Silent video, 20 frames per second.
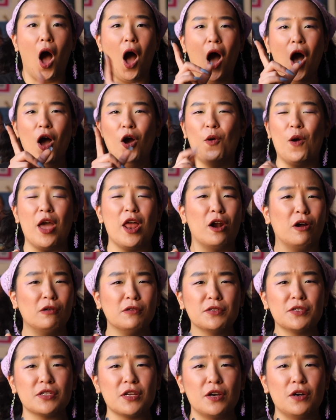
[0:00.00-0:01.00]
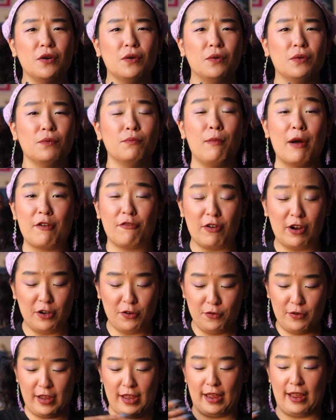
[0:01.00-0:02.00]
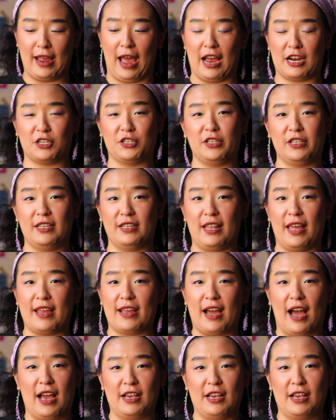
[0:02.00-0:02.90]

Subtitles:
Oh, and also, my friend who actually, like,